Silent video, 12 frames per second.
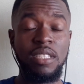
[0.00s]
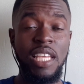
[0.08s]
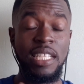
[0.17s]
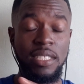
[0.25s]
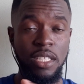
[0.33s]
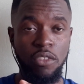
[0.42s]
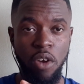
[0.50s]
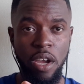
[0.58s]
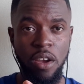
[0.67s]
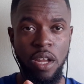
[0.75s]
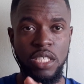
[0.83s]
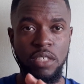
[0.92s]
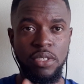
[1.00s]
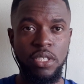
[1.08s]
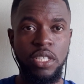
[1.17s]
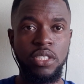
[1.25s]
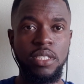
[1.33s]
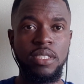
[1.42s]
into the Royal College of
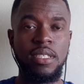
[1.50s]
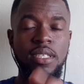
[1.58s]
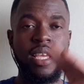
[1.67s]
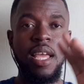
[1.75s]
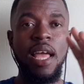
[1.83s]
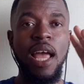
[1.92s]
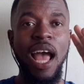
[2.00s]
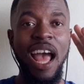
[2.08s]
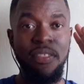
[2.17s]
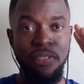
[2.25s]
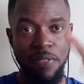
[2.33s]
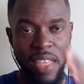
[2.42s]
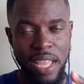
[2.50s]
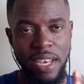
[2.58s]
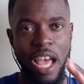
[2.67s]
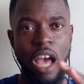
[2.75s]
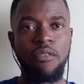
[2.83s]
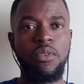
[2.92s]
Surgeons and then
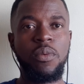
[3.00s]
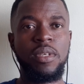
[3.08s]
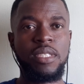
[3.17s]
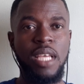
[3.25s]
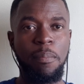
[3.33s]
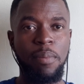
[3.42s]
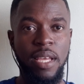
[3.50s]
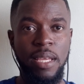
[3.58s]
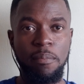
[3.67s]
afterwards apply.